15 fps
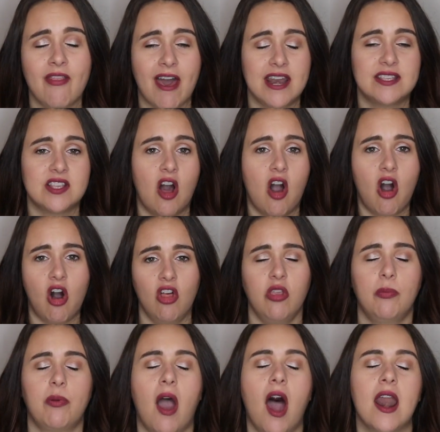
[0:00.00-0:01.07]
That is all
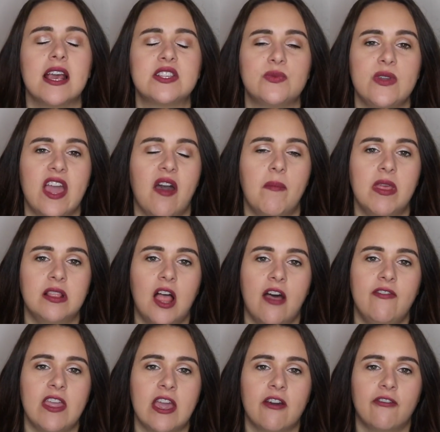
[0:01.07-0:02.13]
the products we have been
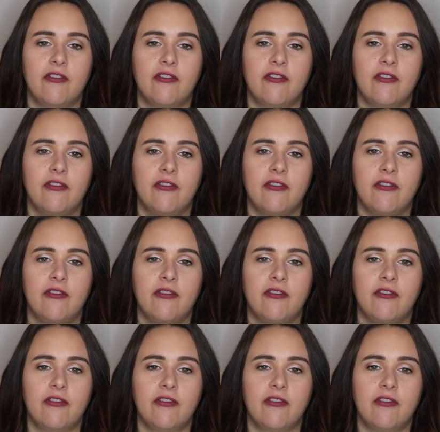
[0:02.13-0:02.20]
loving